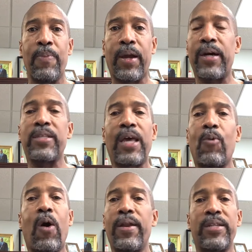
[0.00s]
because they
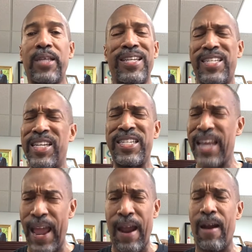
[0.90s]
wanted to
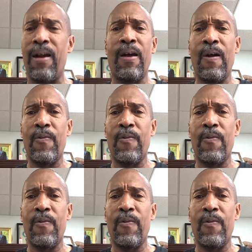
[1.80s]
dare